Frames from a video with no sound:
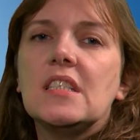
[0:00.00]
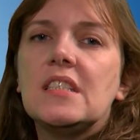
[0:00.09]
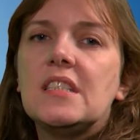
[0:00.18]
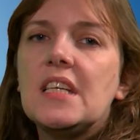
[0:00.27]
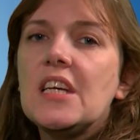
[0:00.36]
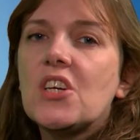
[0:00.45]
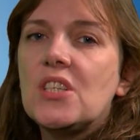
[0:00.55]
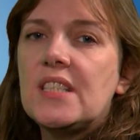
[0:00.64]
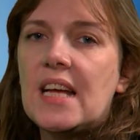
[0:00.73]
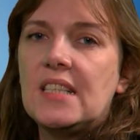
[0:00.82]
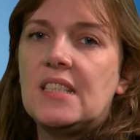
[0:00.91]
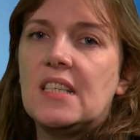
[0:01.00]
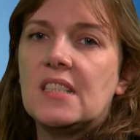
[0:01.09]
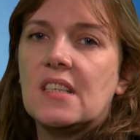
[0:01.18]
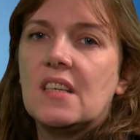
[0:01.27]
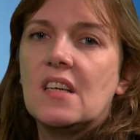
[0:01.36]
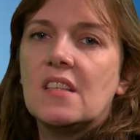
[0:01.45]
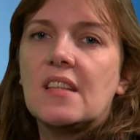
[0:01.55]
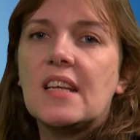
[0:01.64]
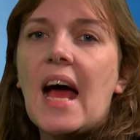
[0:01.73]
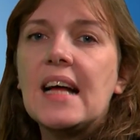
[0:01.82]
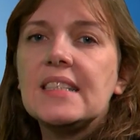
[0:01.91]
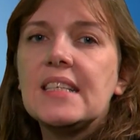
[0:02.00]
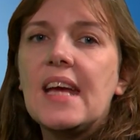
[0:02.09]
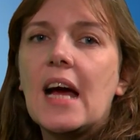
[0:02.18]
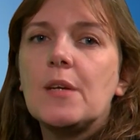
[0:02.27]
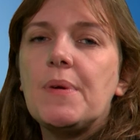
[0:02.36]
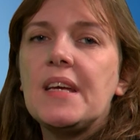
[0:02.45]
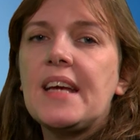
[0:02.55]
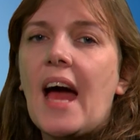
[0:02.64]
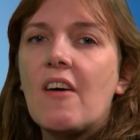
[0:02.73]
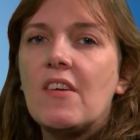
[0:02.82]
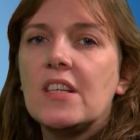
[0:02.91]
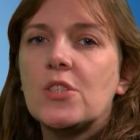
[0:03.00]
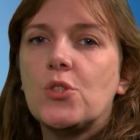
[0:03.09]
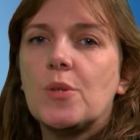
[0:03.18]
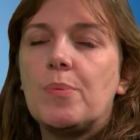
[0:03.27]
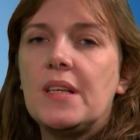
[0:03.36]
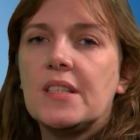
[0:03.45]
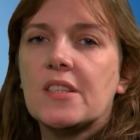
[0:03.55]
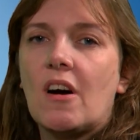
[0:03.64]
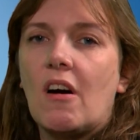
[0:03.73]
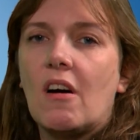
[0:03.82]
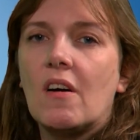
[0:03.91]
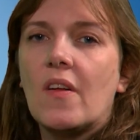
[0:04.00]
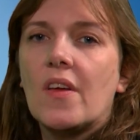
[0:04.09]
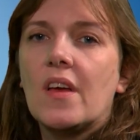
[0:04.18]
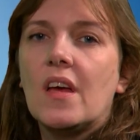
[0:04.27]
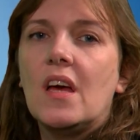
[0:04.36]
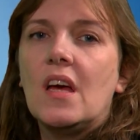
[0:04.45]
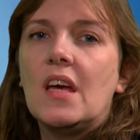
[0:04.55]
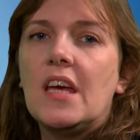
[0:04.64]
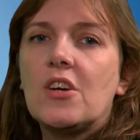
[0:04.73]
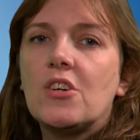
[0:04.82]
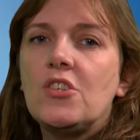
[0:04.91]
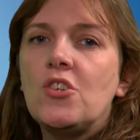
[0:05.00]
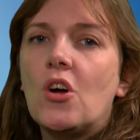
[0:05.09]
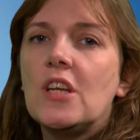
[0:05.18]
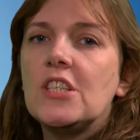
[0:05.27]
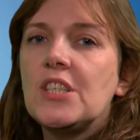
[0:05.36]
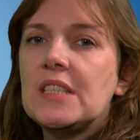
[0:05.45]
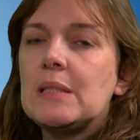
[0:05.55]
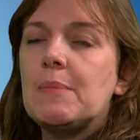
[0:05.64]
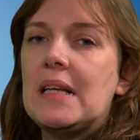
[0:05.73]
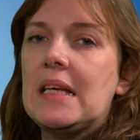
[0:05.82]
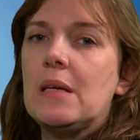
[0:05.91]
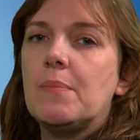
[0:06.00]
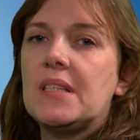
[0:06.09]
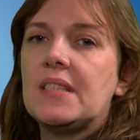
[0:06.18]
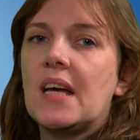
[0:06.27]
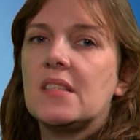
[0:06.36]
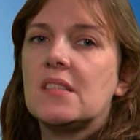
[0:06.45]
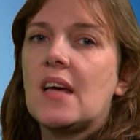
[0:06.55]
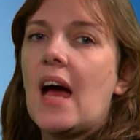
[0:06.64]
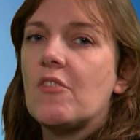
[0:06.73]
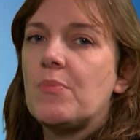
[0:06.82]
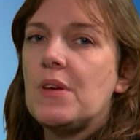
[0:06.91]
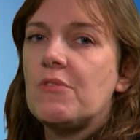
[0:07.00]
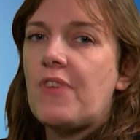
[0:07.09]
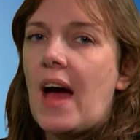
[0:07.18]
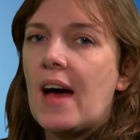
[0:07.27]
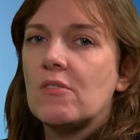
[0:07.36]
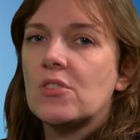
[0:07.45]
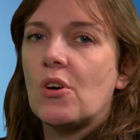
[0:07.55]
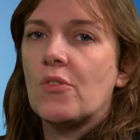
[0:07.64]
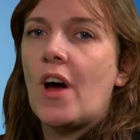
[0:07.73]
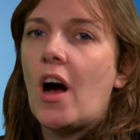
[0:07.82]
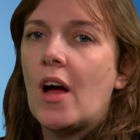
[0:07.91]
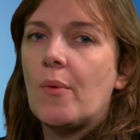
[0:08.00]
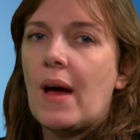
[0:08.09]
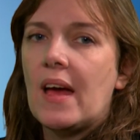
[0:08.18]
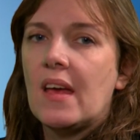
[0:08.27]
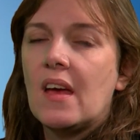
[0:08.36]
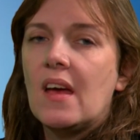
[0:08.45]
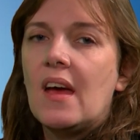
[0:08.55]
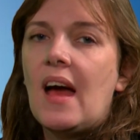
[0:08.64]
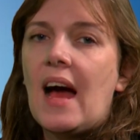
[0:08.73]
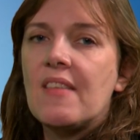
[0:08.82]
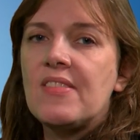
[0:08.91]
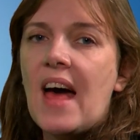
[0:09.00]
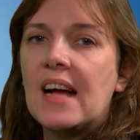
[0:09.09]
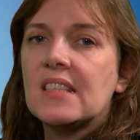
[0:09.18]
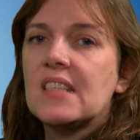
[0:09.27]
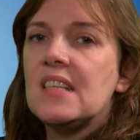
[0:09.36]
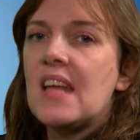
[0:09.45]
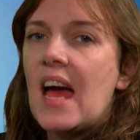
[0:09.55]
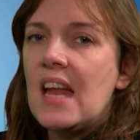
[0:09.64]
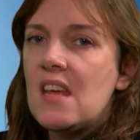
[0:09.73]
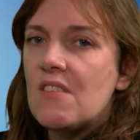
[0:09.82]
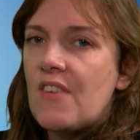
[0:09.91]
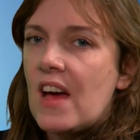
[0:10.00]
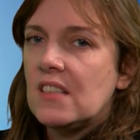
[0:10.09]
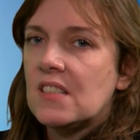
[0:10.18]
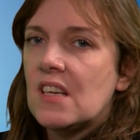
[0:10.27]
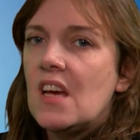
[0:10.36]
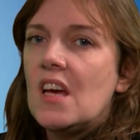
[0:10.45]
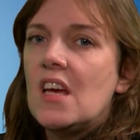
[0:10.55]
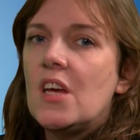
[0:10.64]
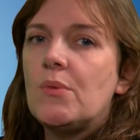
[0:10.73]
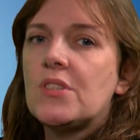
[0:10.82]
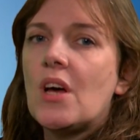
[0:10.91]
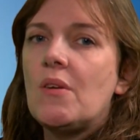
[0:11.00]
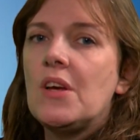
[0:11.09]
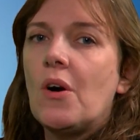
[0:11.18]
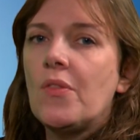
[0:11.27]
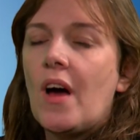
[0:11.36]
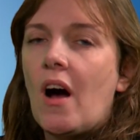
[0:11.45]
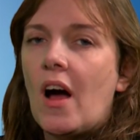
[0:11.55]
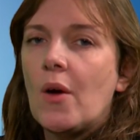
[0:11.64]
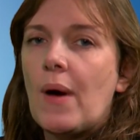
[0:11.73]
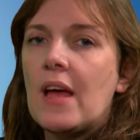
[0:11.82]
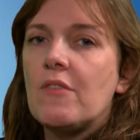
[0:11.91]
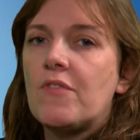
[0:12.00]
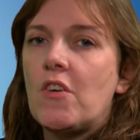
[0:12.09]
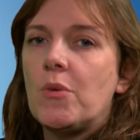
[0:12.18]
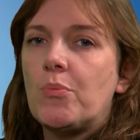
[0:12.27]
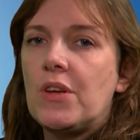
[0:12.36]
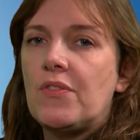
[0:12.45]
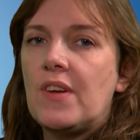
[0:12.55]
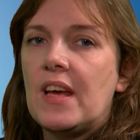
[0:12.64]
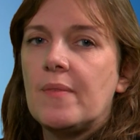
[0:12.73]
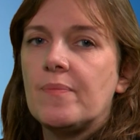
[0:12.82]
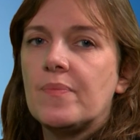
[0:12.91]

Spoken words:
D contended that as he had been carried to the police car, he could not legitimately be said to have been found on the highway, and that, in any event, he was only on the highway very briefly.